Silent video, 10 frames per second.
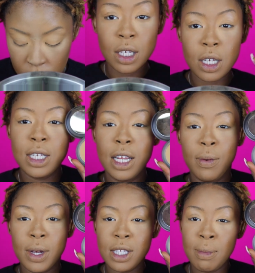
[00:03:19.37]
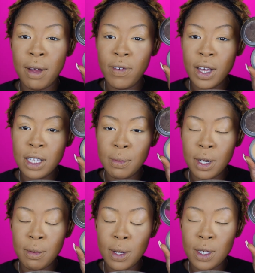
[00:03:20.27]
To set the rest of my face, I'm
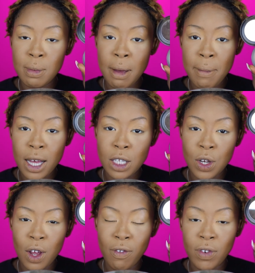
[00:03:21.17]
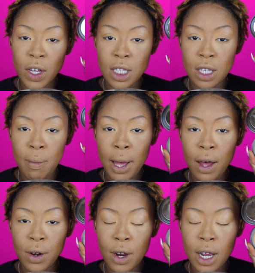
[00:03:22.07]
going to be using my MAC Studio Fix
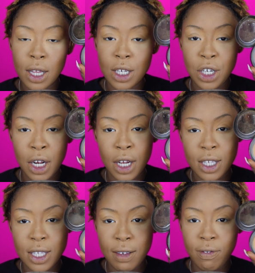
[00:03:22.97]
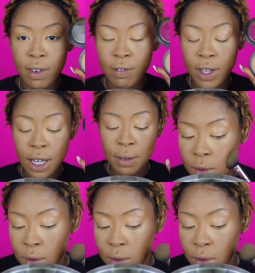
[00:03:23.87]
powder in the shade NC50.